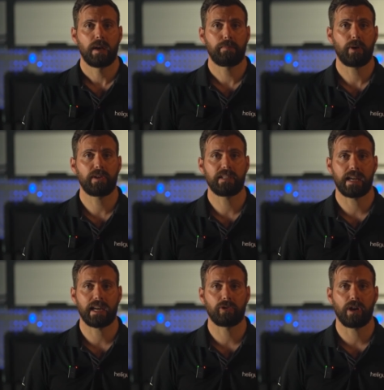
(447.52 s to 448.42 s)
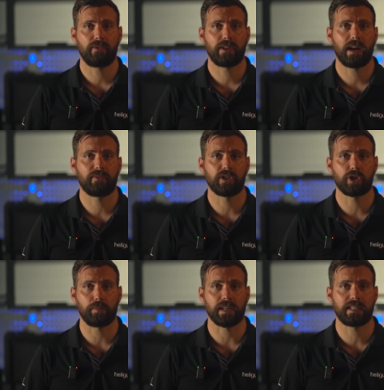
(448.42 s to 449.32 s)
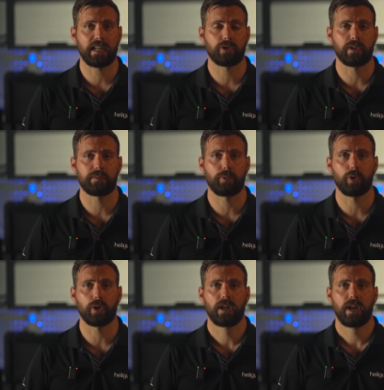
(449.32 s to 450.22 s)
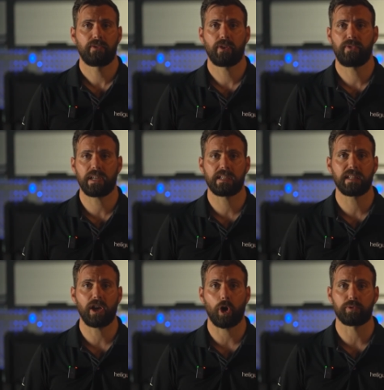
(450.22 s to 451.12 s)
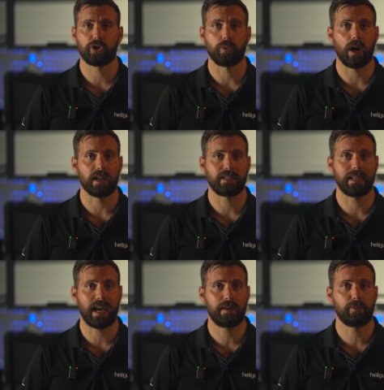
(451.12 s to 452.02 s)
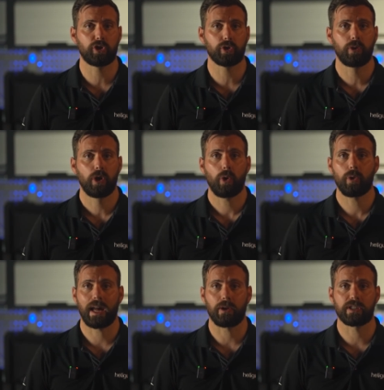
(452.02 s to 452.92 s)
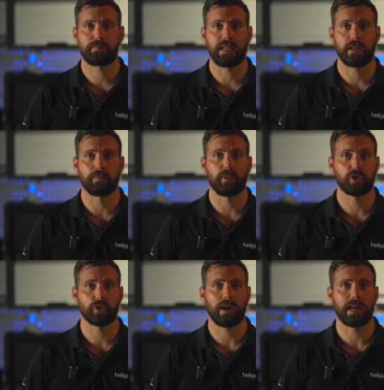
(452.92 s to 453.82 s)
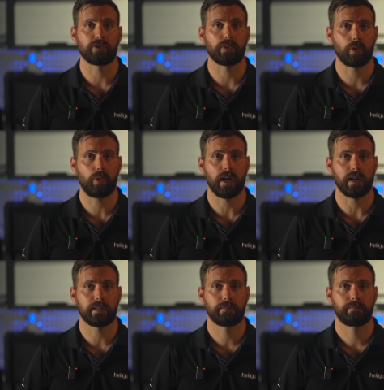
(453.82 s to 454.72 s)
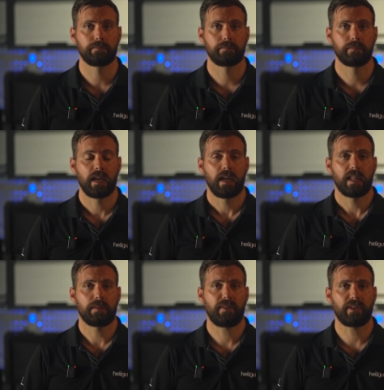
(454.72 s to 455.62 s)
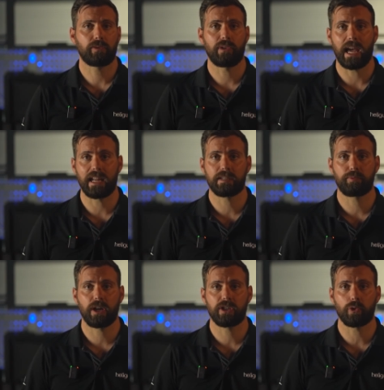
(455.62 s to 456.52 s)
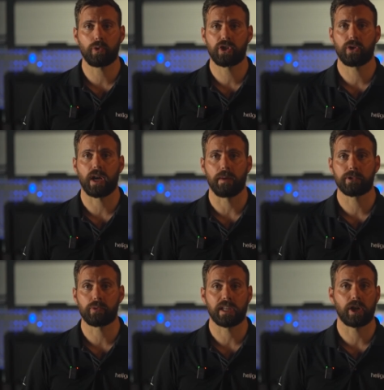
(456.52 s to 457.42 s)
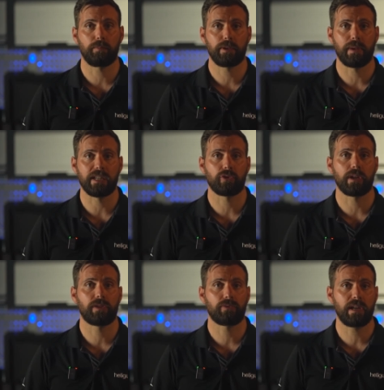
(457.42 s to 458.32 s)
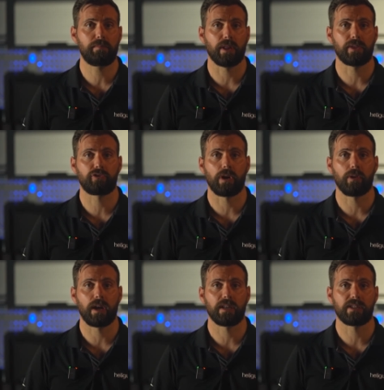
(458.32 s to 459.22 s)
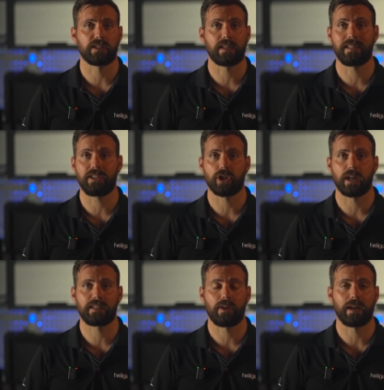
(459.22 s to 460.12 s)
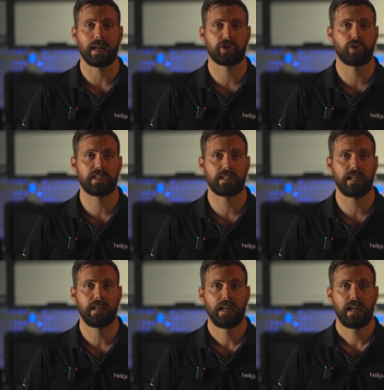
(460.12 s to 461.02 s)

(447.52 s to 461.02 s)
Both these aircraft have the top accessories port for affixing the optional RTK module or loudspeaker module as required. The Mavic 3 Enterprise also comes with a complimentary three-month trial license to DJI Terra Electricity